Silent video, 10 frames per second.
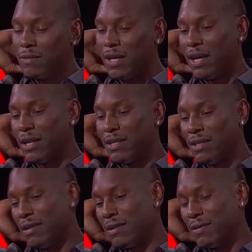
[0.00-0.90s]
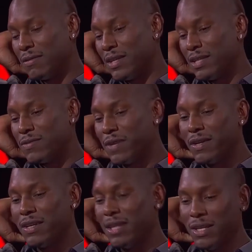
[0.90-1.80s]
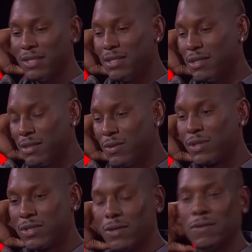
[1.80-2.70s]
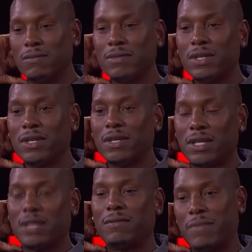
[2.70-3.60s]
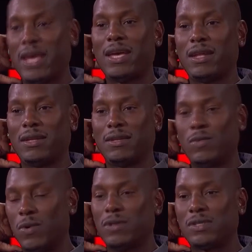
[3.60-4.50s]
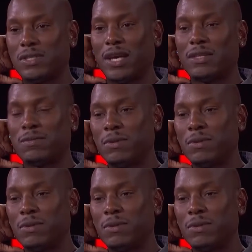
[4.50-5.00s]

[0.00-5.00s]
that, you know, it's very easy to assume that the man wants sex,